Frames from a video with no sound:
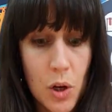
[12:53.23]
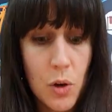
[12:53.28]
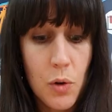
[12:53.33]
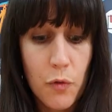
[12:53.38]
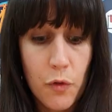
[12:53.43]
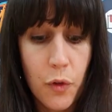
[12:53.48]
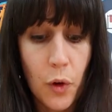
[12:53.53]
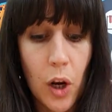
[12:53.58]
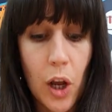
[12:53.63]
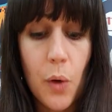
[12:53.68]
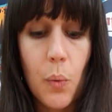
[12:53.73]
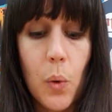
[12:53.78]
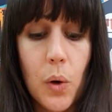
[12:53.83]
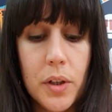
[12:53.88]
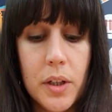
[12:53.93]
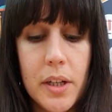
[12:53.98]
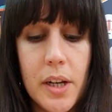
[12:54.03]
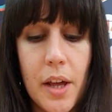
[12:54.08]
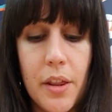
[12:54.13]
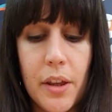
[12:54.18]
follow one
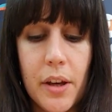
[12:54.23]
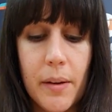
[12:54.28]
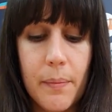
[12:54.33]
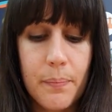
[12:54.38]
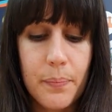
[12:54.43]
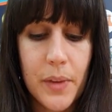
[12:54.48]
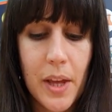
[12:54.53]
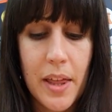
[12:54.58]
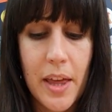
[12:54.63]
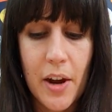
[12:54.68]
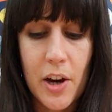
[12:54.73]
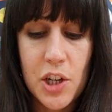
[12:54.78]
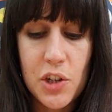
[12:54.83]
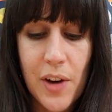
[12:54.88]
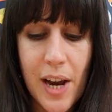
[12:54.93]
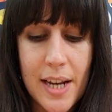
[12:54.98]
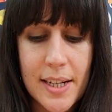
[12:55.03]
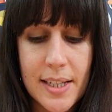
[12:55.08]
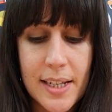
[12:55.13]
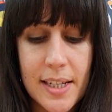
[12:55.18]
another and they're
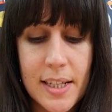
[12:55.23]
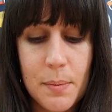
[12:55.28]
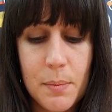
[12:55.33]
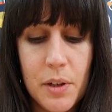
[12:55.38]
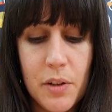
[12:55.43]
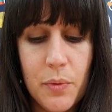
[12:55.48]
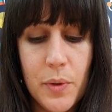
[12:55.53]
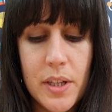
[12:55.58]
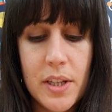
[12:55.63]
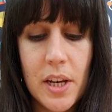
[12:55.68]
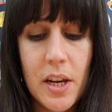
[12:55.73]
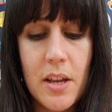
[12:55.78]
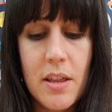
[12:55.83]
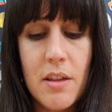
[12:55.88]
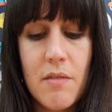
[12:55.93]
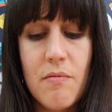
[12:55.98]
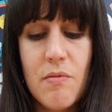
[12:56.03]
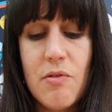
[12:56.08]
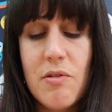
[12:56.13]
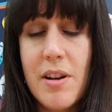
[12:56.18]
attracted. But if we turn
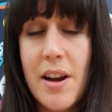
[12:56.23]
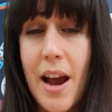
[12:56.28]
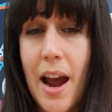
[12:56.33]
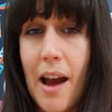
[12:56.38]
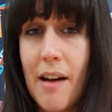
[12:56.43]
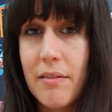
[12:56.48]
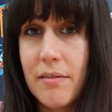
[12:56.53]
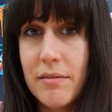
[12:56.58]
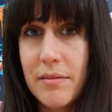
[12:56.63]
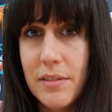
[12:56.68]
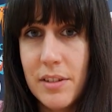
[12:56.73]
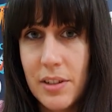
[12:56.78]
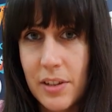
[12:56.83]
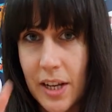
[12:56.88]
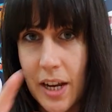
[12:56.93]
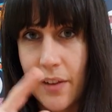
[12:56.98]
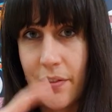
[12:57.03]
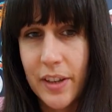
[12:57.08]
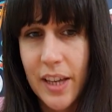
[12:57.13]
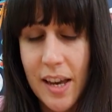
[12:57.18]
them around,
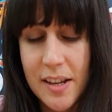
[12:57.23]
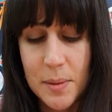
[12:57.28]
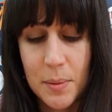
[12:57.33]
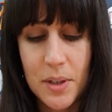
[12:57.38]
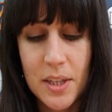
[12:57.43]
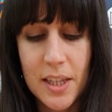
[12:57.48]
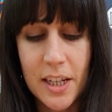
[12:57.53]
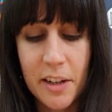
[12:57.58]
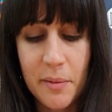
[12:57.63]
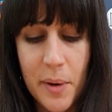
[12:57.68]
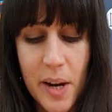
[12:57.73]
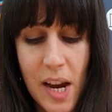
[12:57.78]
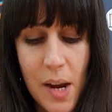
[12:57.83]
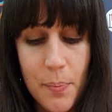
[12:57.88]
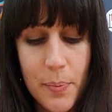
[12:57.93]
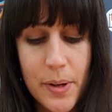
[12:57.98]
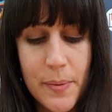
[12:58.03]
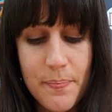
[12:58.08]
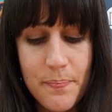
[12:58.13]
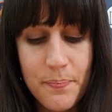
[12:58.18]
have a guess what you think might
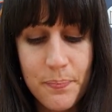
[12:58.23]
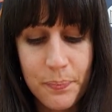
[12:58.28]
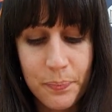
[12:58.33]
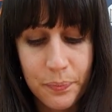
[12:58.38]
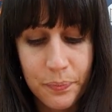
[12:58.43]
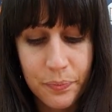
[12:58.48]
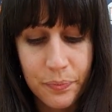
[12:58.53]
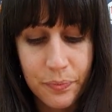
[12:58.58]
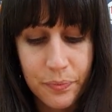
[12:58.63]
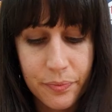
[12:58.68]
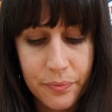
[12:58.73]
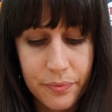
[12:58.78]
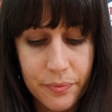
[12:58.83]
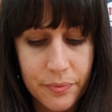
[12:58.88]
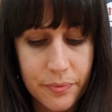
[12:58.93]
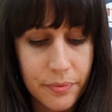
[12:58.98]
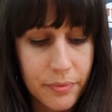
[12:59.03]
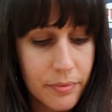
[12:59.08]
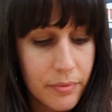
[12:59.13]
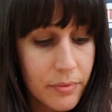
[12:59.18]
happen?
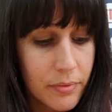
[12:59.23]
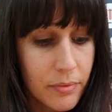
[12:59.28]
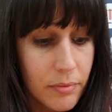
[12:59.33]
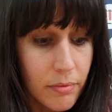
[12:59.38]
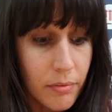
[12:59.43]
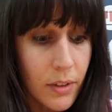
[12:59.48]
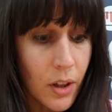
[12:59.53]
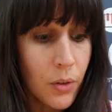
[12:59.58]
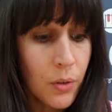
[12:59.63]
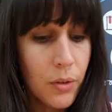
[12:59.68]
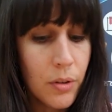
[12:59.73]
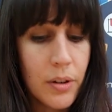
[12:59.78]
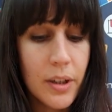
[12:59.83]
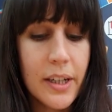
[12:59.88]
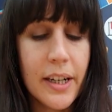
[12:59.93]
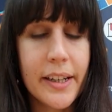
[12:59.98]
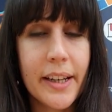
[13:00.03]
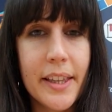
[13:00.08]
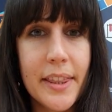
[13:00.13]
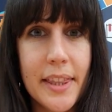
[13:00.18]
Oh,
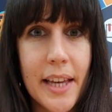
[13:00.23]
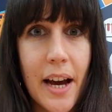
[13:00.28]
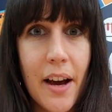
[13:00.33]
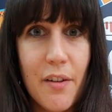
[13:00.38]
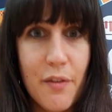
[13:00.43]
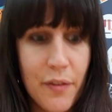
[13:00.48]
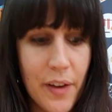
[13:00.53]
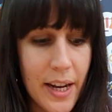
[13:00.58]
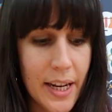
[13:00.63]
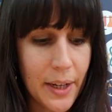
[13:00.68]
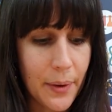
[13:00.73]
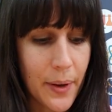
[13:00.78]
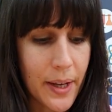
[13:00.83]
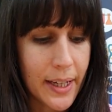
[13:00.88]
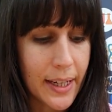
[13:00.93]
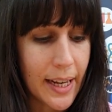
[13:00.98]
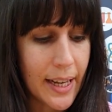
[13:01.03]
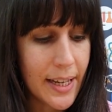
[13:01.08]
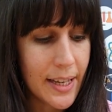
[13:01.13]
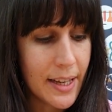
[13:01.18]
look at that, fairly
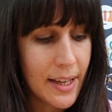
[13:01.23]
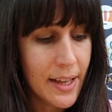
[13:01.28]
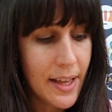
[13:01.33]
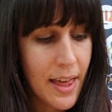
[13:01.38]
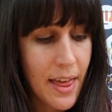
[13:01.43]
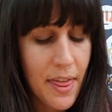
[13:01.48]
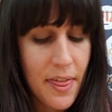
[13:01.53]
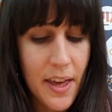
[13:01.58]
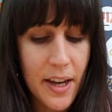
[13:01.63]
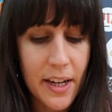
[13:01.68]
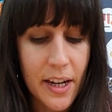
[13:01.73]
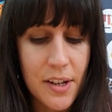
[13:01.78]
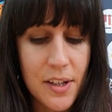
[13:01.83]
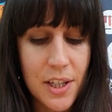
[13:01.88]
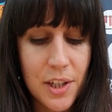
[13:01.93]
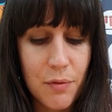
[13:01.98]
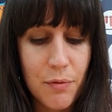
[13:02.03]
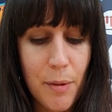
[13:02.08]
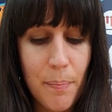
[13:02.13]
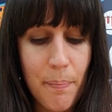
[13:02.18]
quickly. They're going
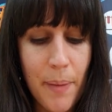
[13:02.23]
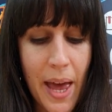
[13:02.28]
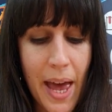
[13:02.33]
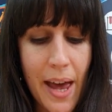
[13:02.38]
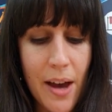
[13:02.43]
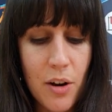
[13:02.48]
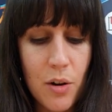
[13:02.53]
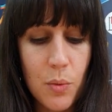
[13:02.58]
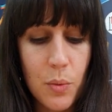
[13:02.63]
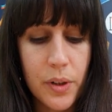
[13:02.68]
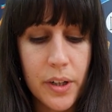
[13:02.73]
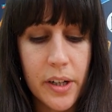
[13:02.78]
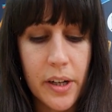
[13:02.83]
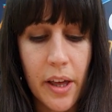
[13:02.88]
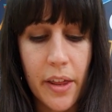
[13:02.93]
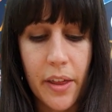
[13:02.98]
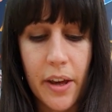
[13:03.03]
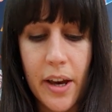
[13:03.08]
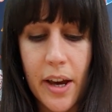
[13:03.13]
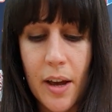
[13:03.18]
to repel one
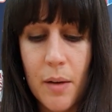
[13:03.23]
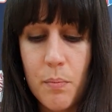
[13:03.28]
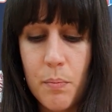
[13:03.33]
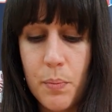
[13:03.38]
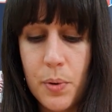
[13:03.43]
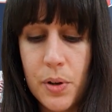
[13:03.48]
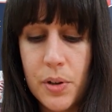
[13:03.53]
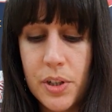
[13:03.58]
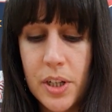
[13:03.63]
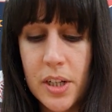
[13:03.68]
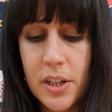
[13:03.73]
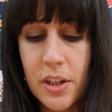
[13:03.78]
another and push each